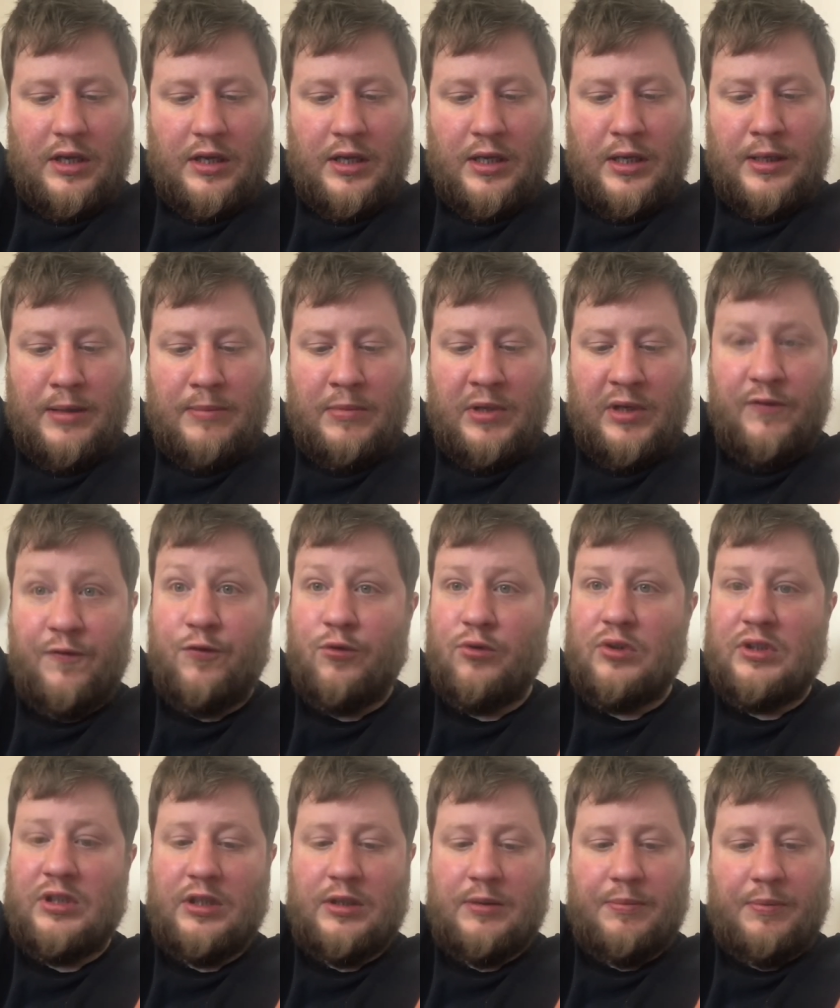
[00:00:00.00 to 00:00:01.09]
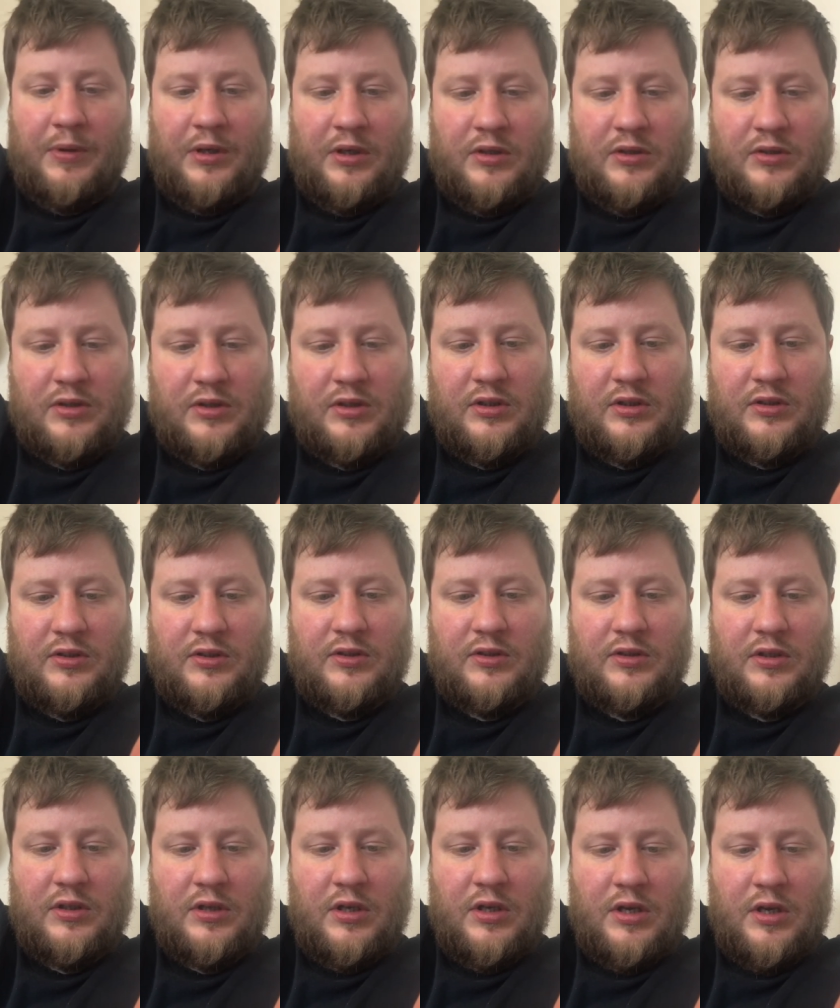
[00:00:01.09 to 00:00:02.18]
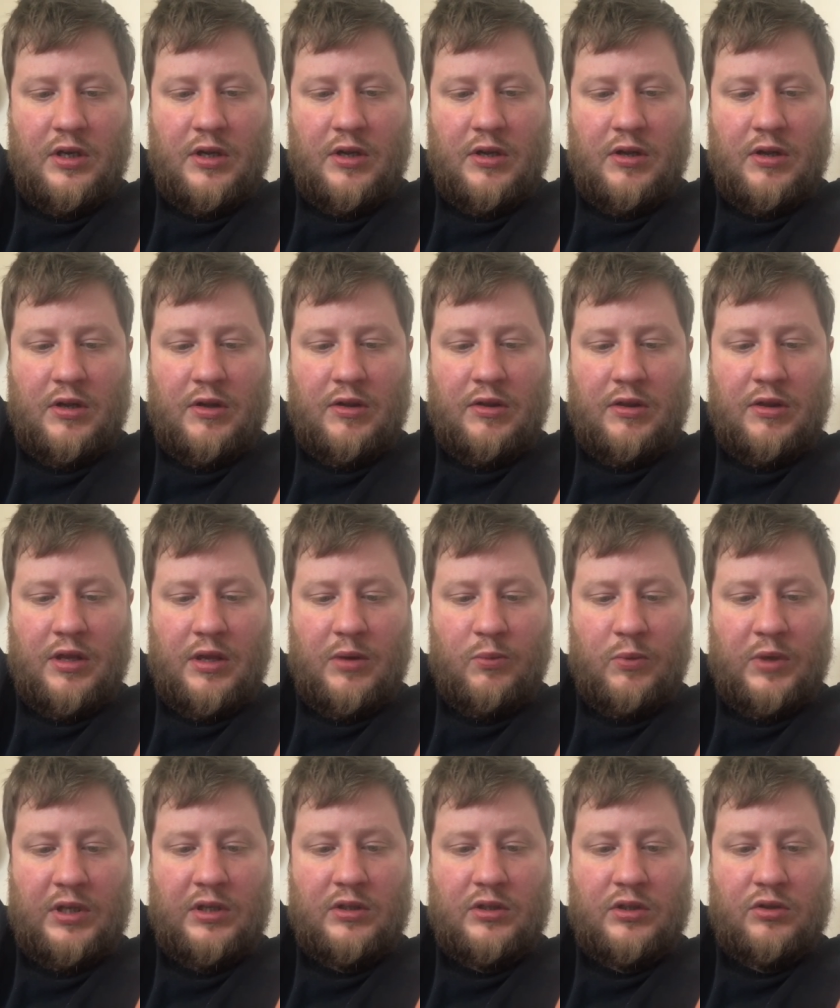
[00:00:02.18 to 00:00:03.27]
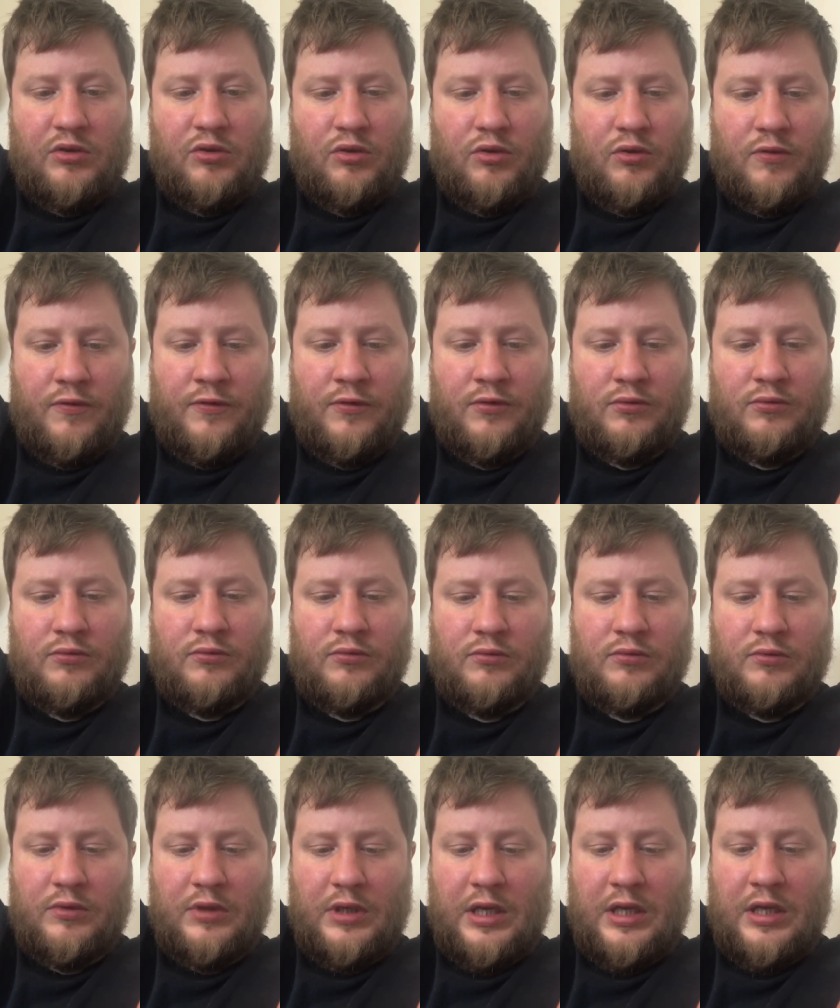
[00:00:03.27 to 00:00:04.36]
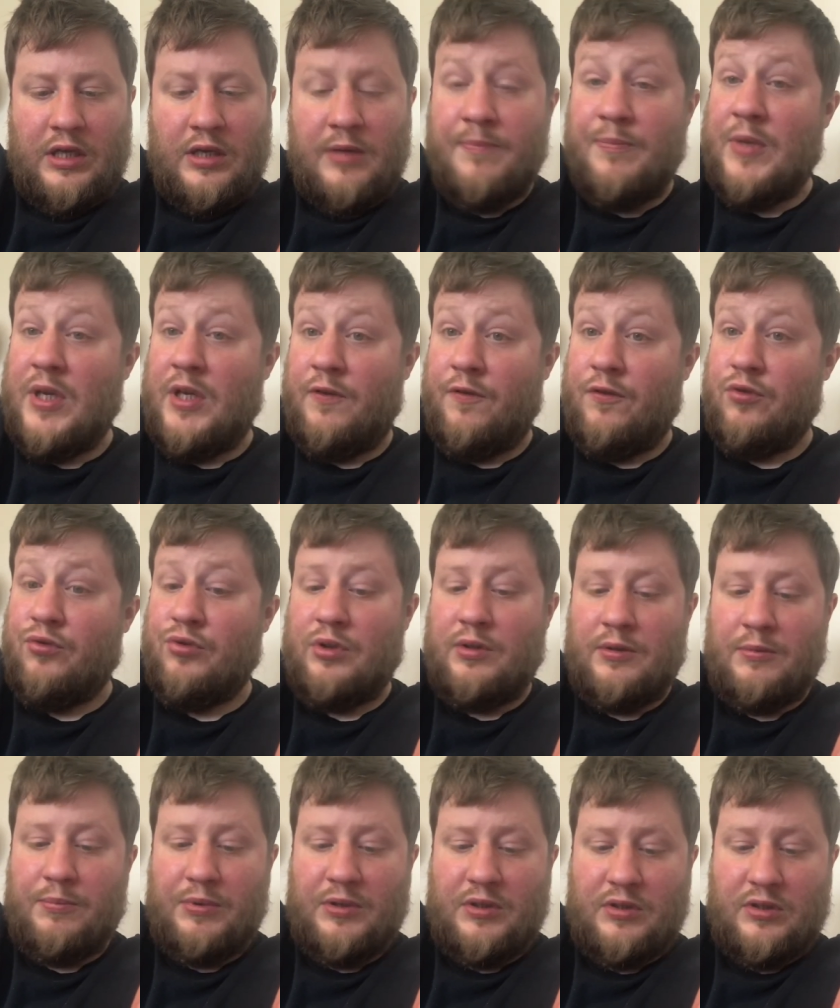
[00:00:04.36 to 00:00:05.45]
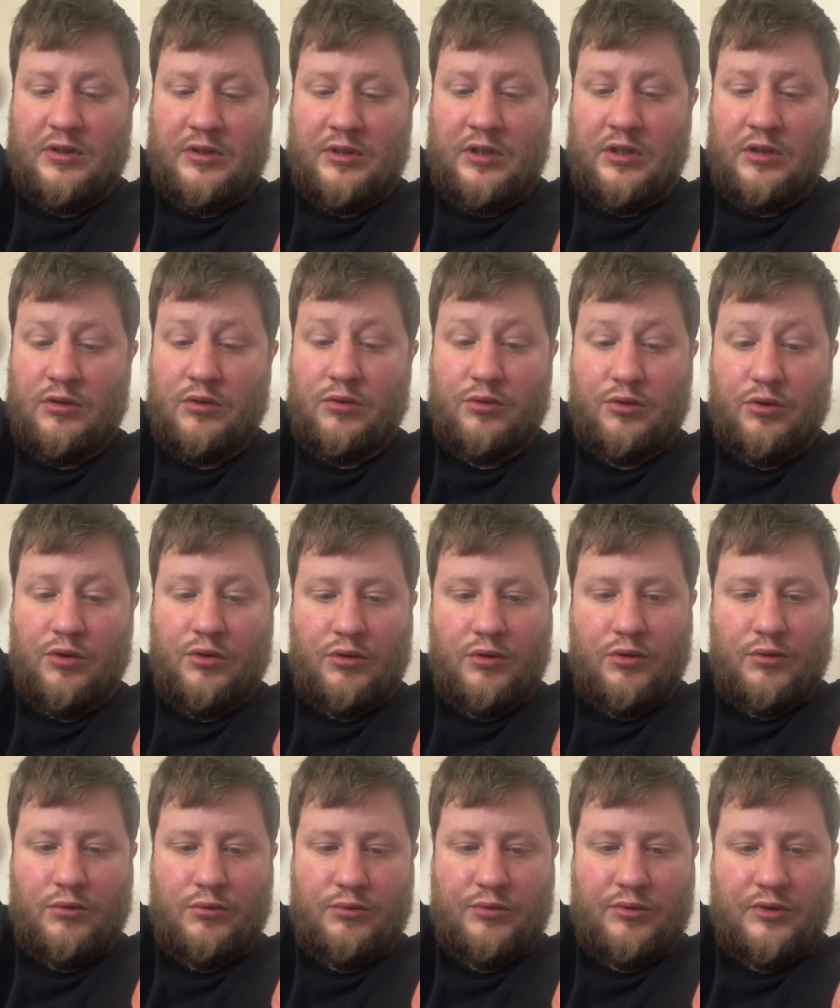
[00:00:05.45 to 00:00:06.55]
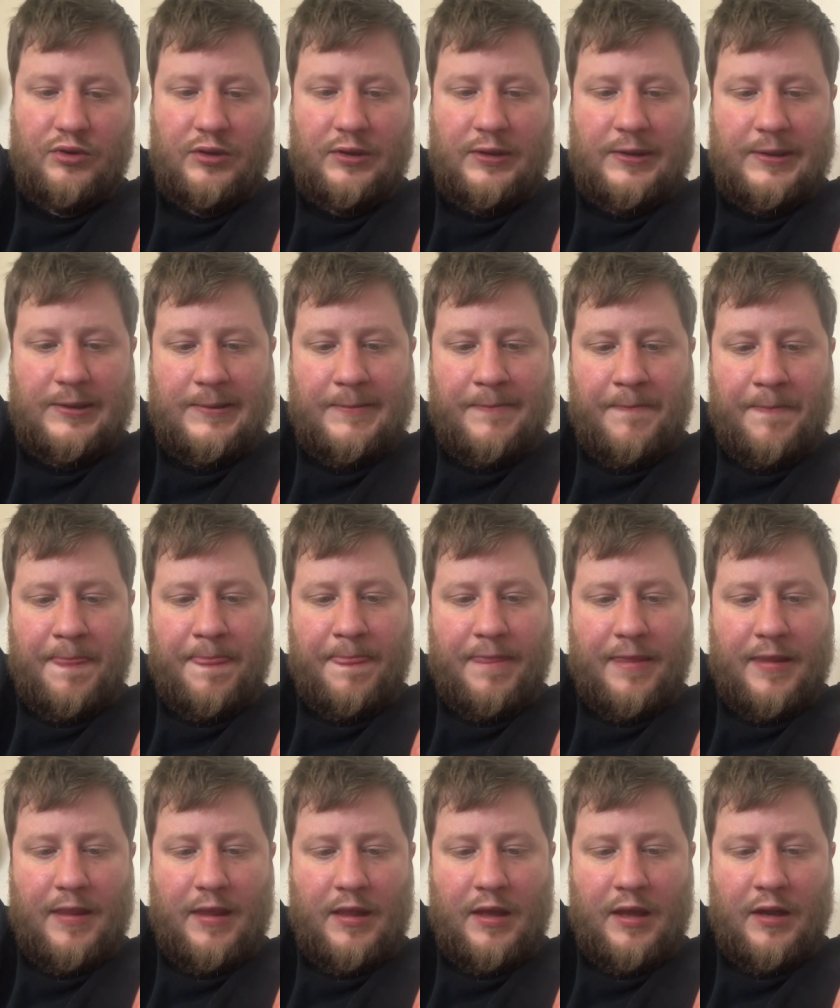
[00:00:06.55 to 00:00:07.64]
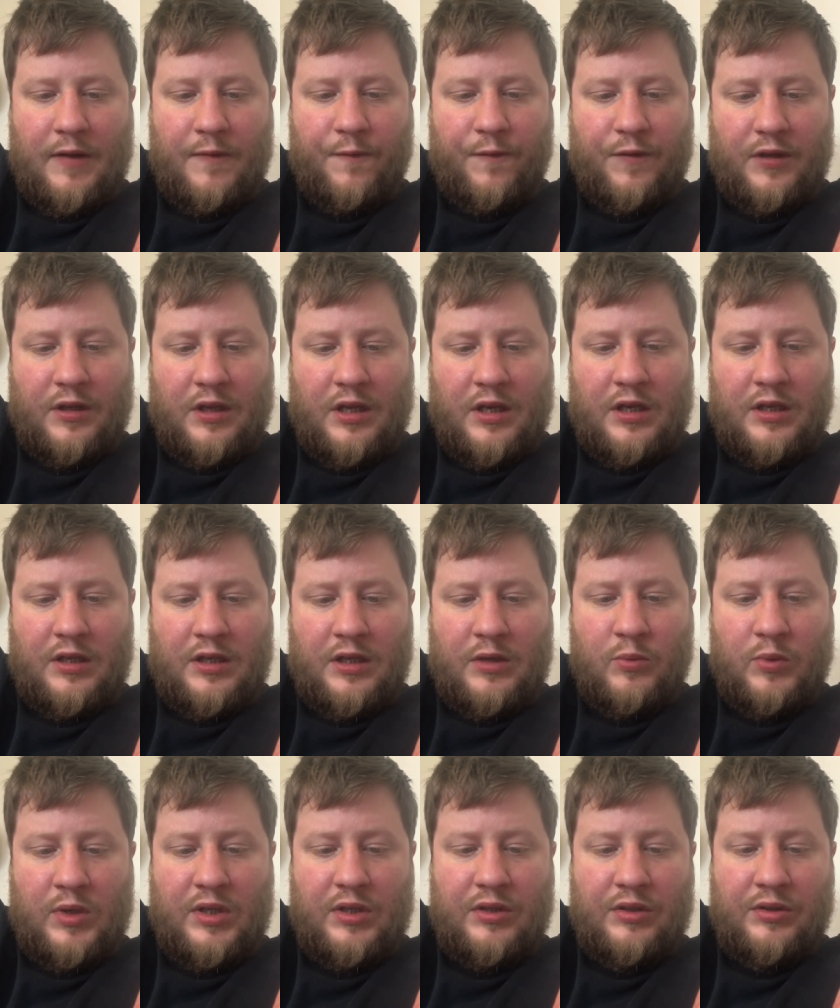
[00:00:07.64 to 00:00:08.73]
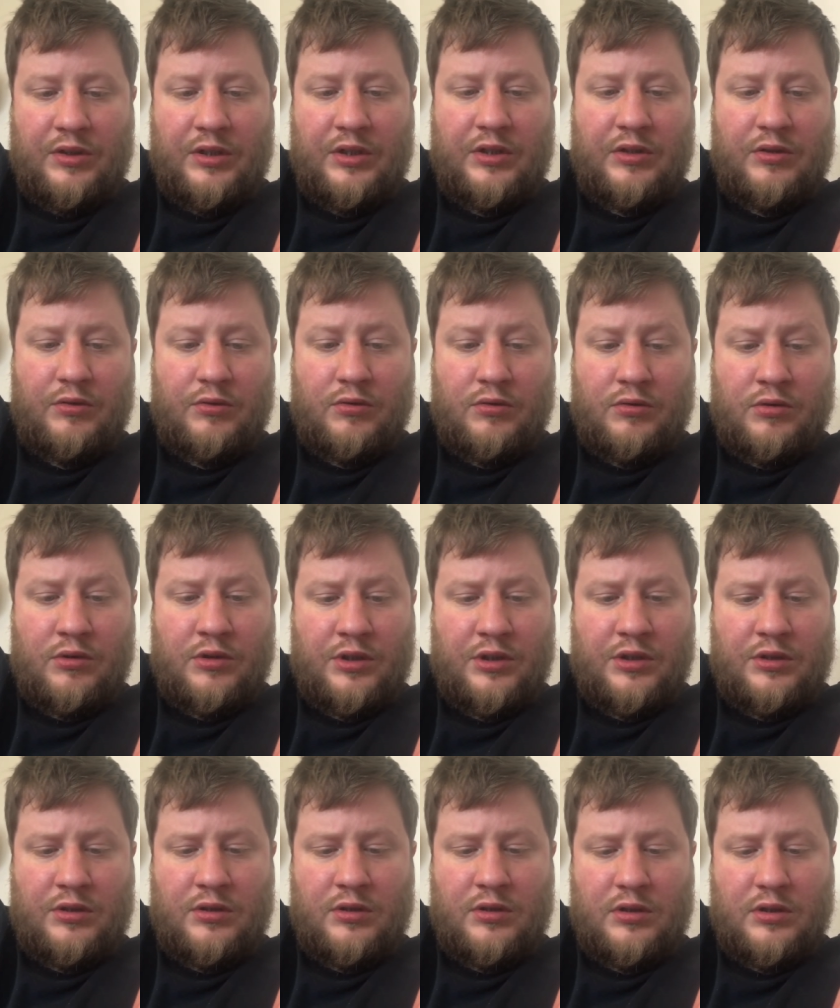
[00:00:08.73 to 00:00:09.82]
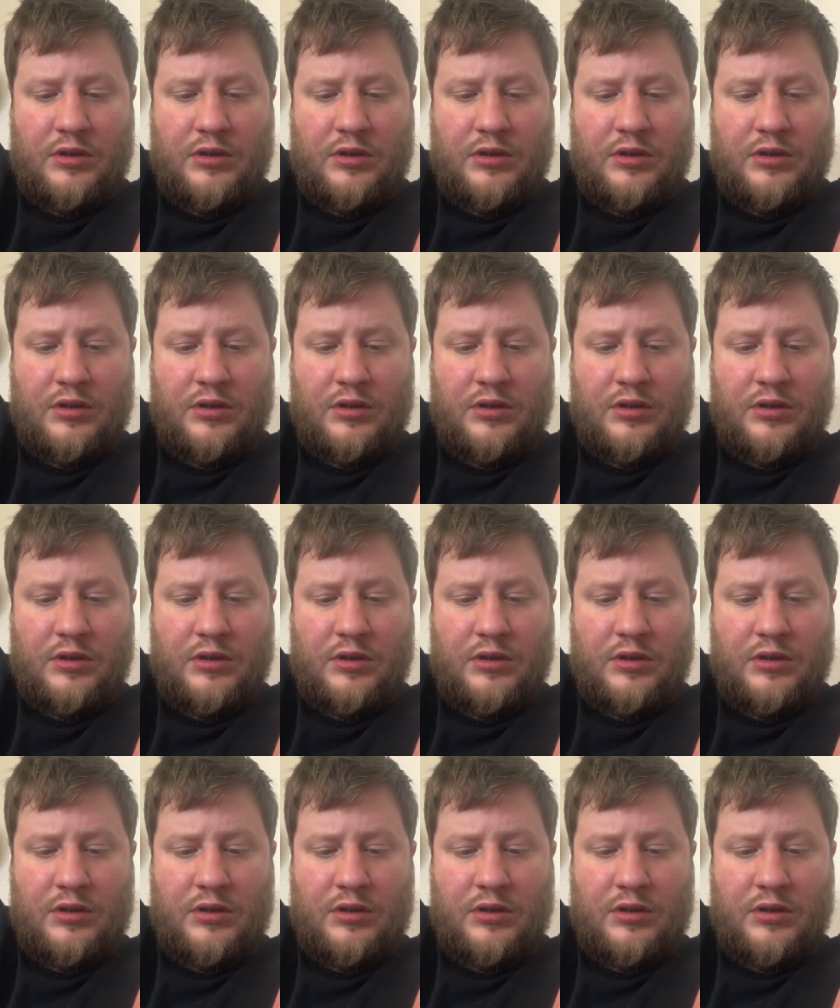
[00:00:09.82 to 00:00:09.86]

Uh, made 14 appearances. Then went to Yeovil. Uh, made 14 appearances there. Got two goals. After that, he then went to Leyton Orient.